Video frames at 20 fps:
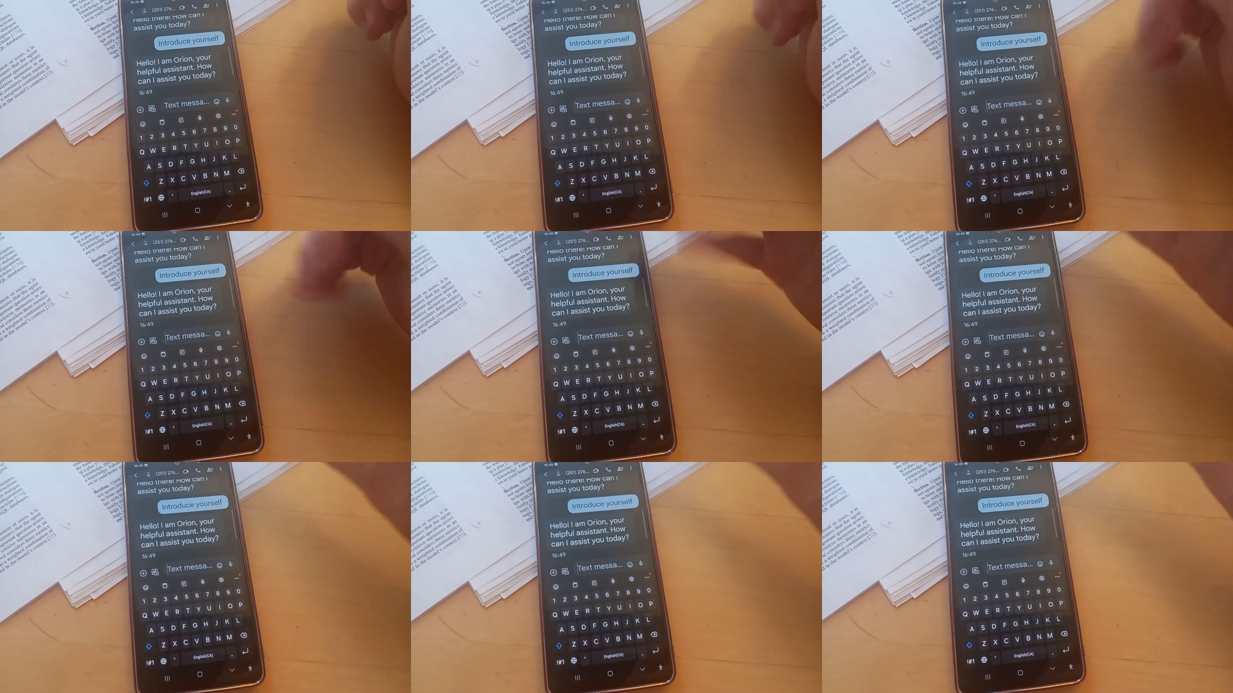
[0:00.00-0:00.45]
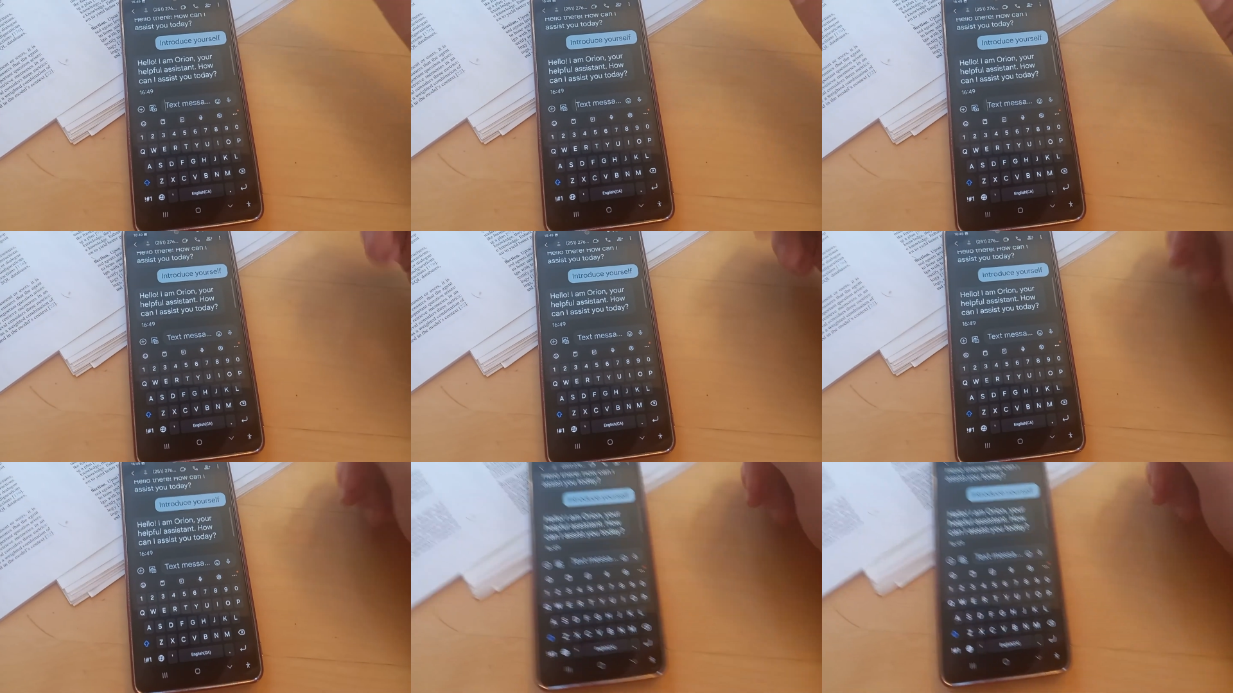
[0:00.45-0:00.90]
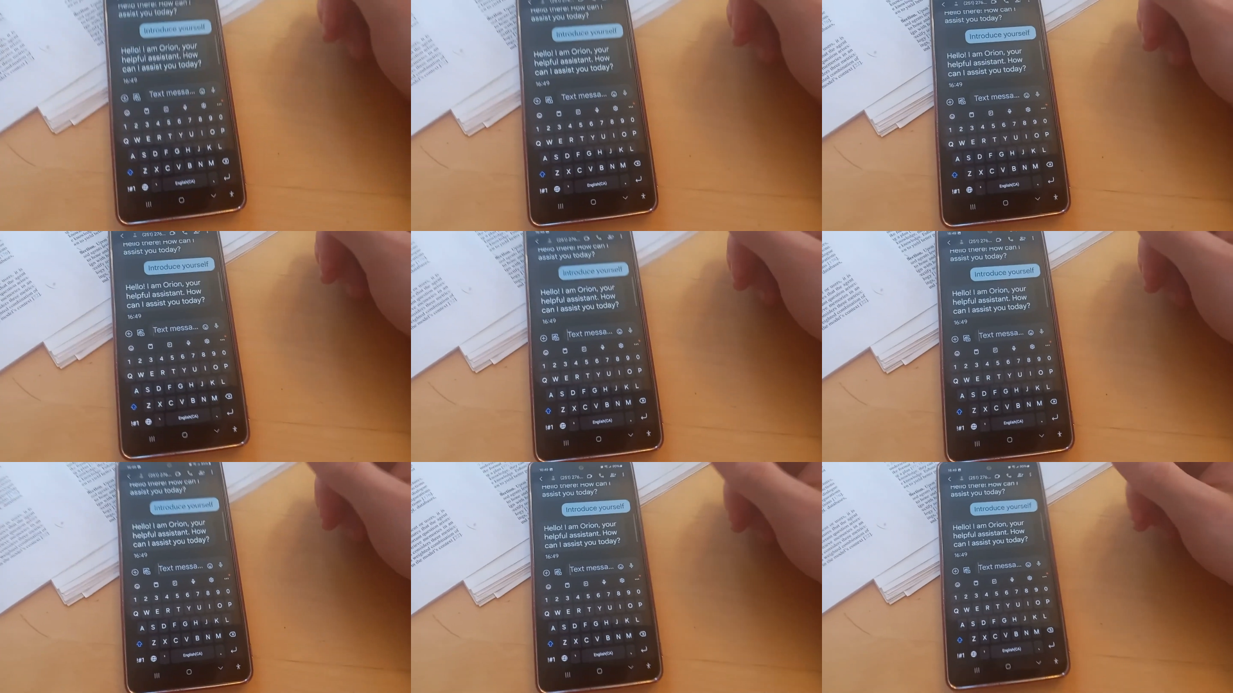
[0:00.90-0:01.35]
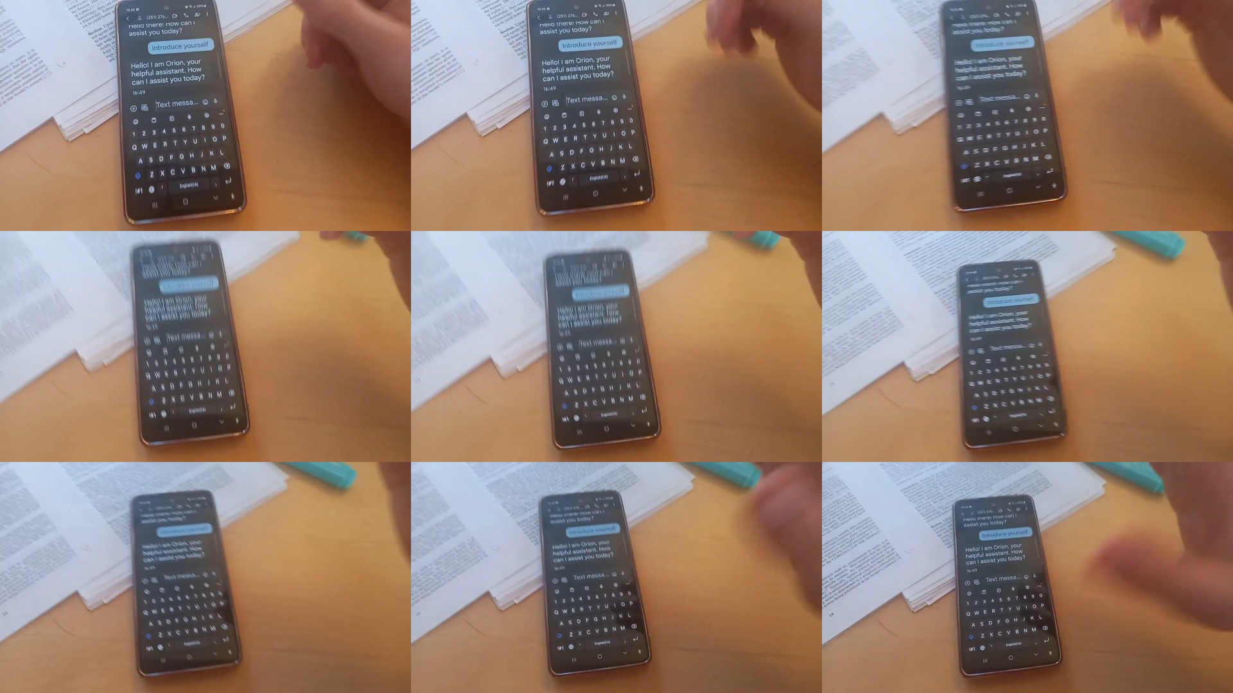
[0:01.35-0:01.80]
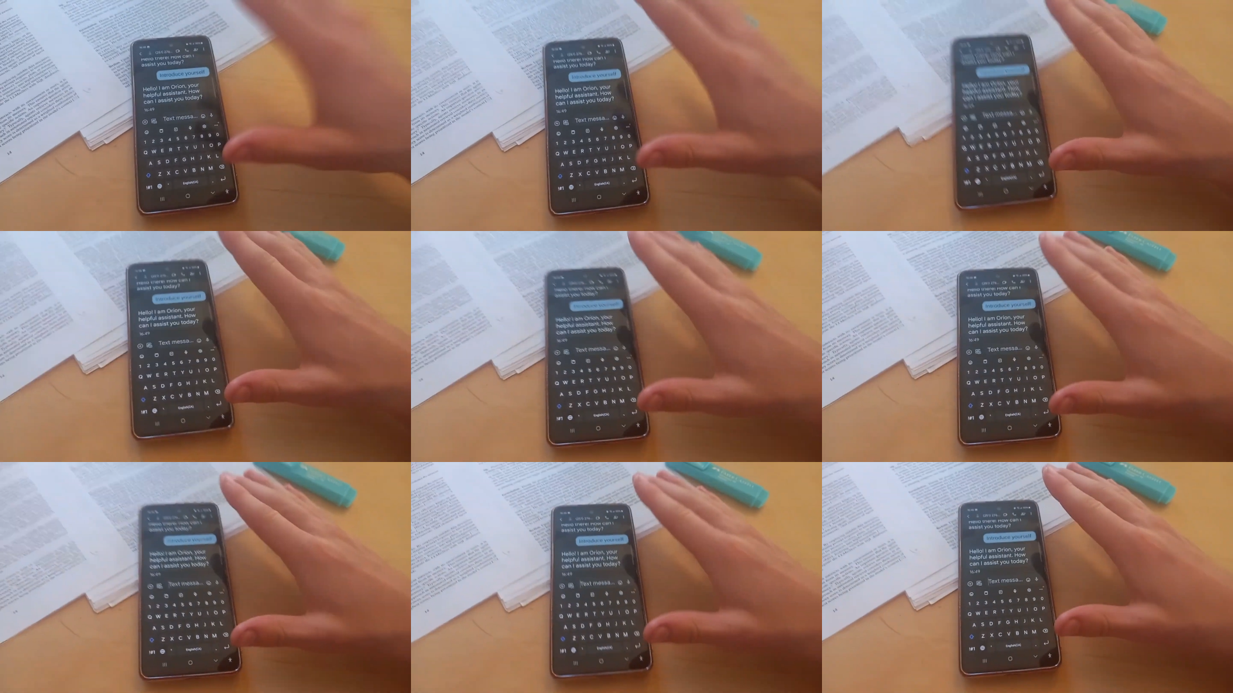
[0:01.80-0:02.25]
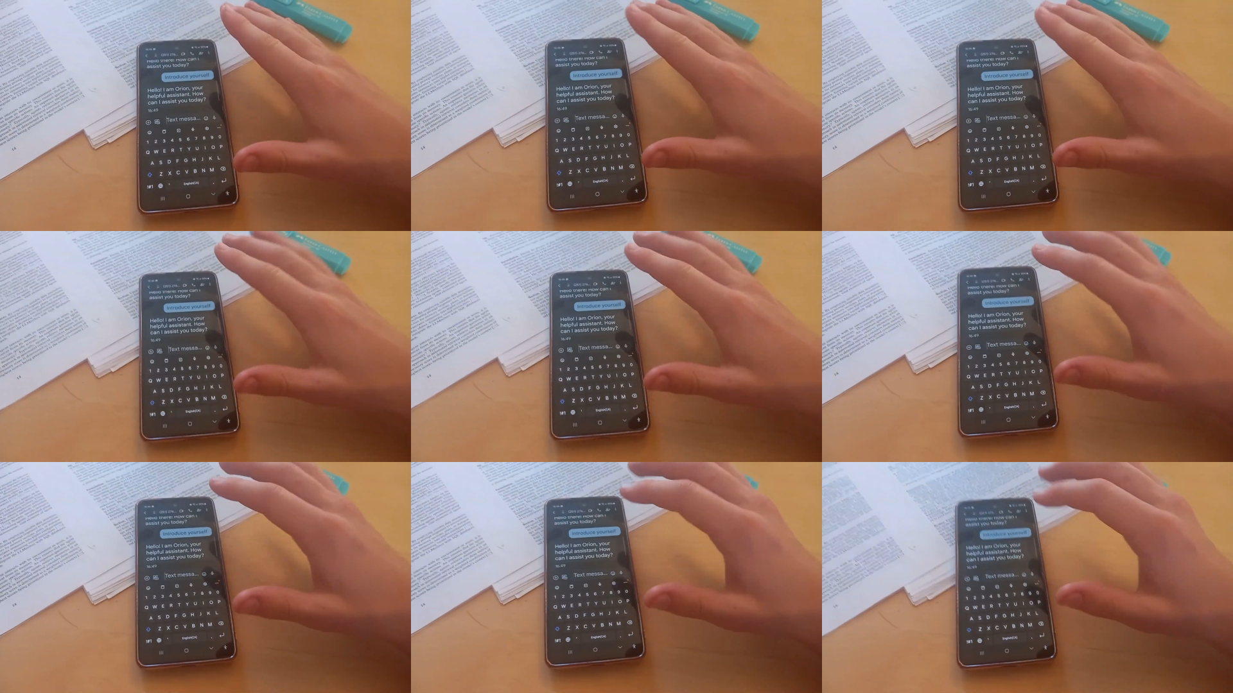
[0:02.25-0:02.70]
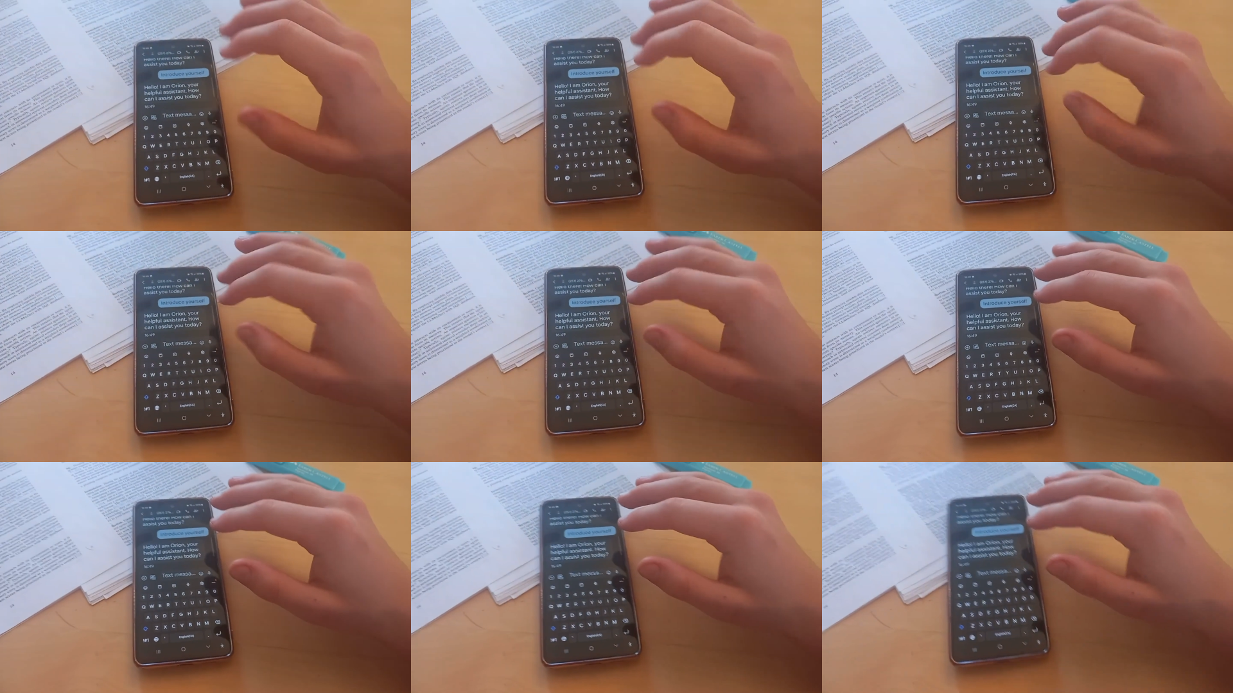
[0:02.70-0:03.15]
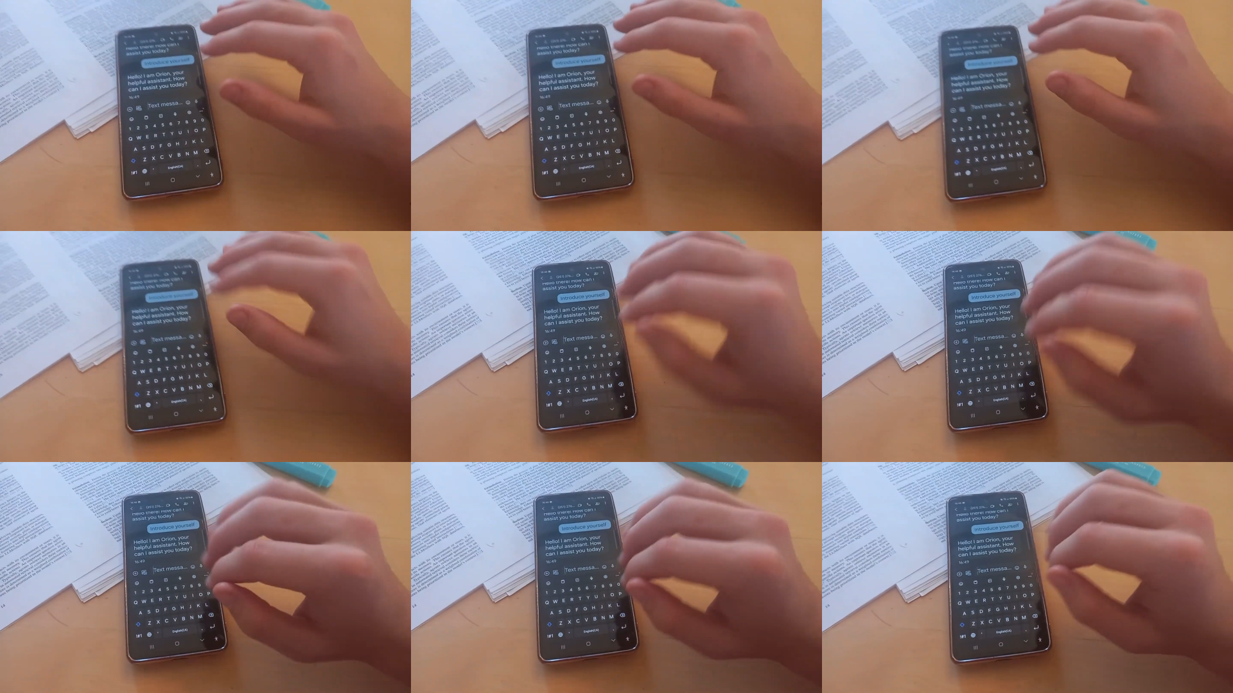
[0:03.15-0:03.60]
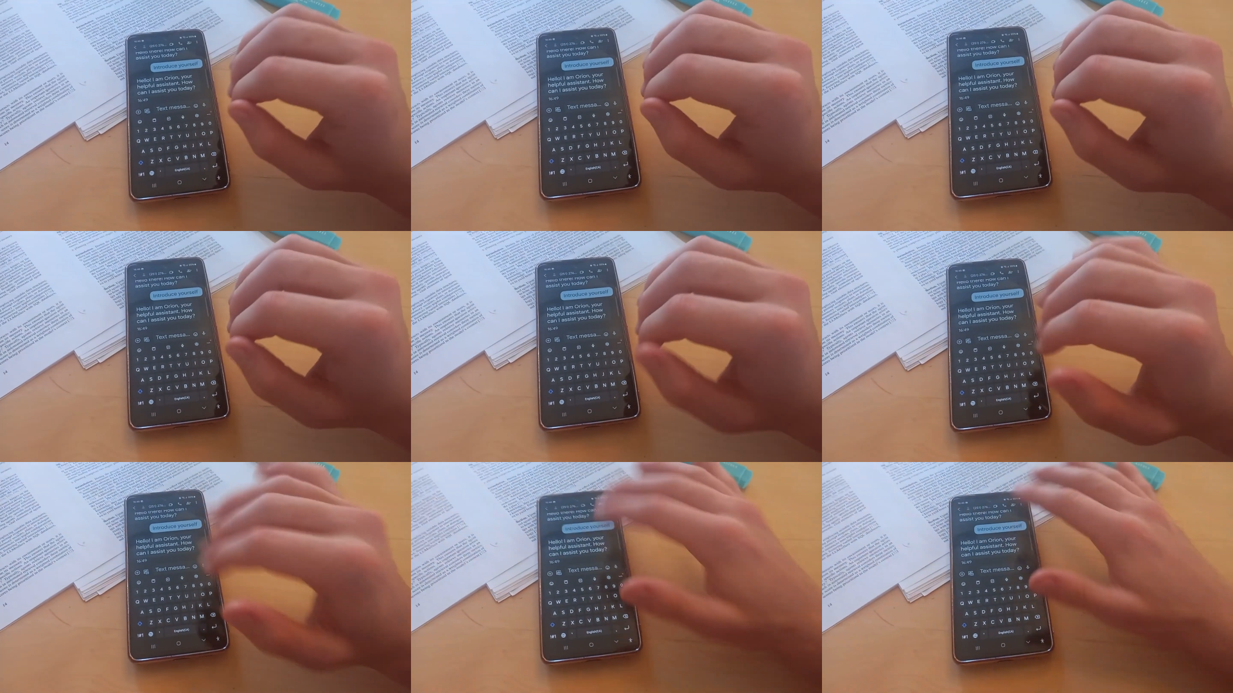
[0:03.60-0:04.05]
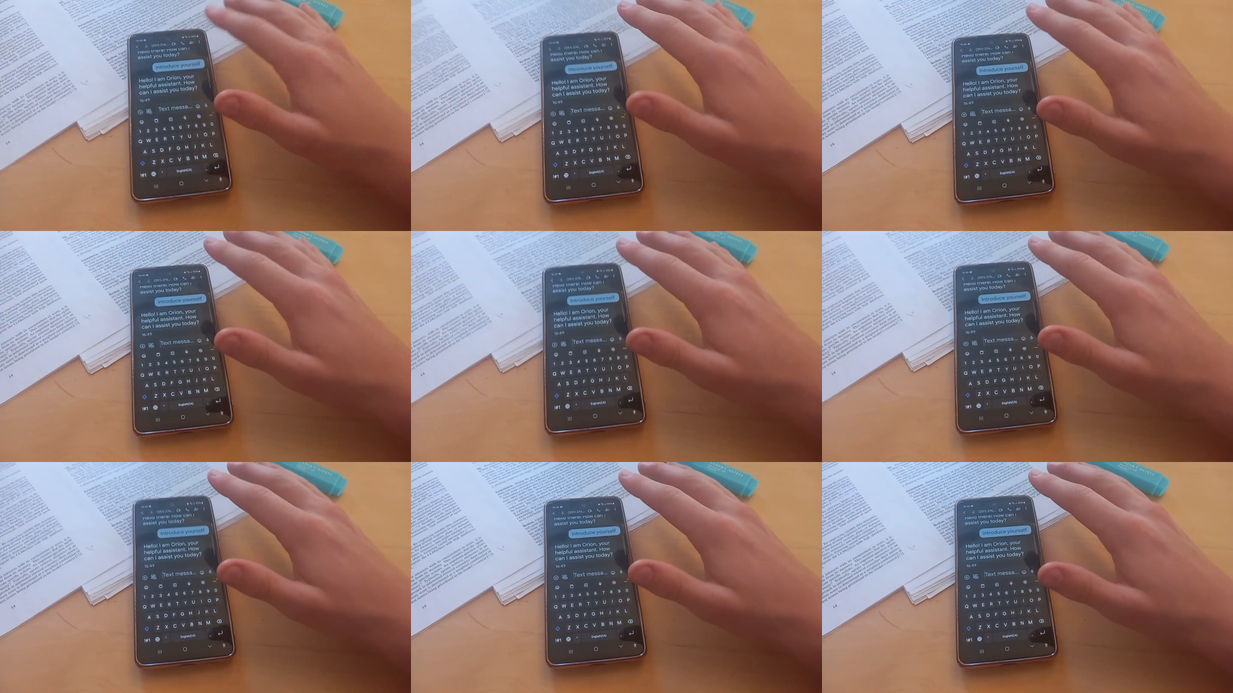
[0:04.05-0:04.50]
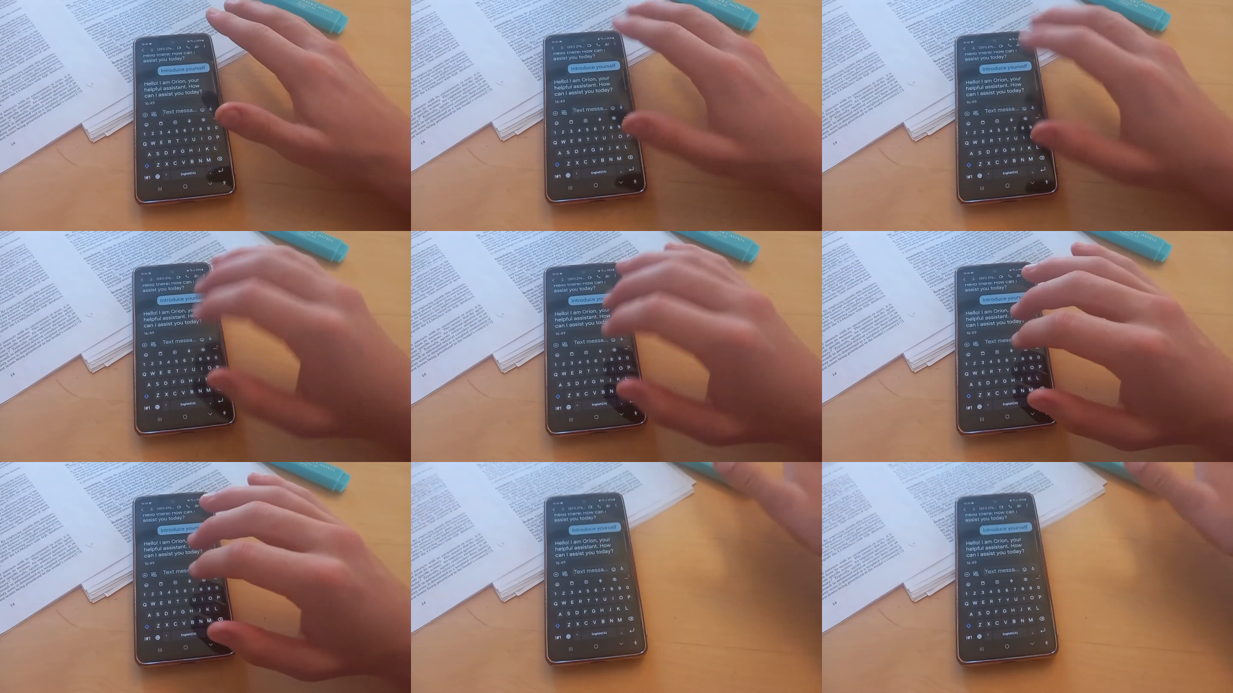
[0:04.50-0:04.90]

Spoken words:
[unreadable: no face in view]